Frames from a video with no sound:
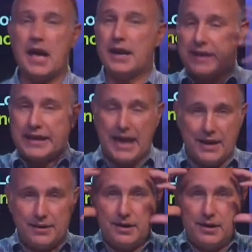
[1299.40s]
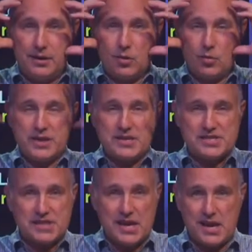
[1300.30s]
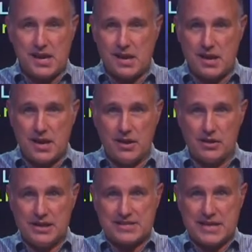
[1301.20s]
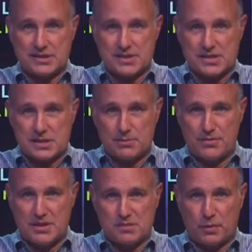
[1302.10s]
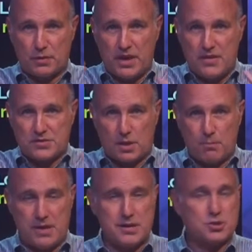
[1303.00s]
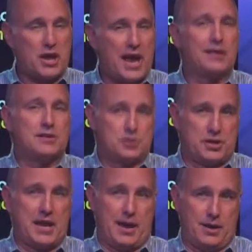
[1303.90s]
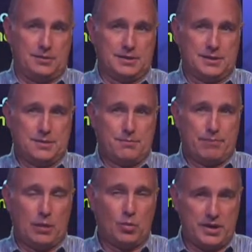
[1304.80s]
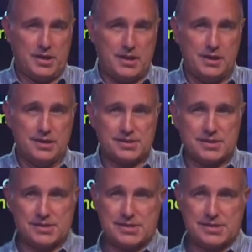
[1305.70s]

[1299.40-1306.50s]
And again, what he's seeing here is that some of these beliefs are being challenged now by what he is